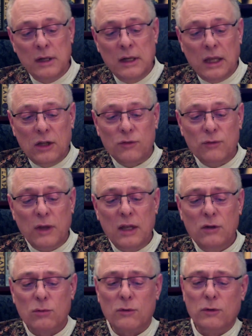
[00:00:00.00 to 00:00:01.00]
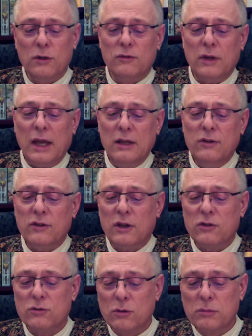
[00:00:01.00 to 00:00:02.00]
his veins were full of
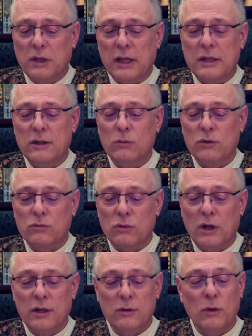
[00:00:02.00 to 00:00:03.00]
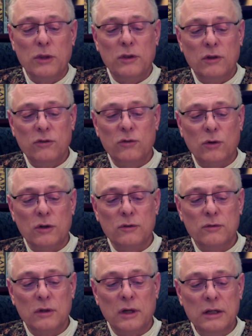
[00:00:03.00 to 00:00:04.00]
ancestral blood that was rotten with this sort of
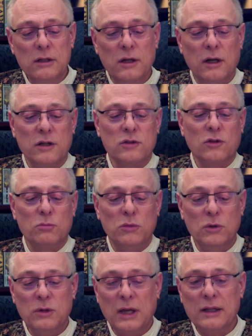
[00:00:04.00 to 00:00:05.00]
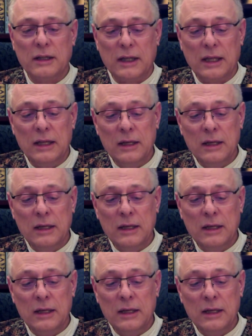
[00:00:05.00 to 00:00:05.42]
unconscious brutality,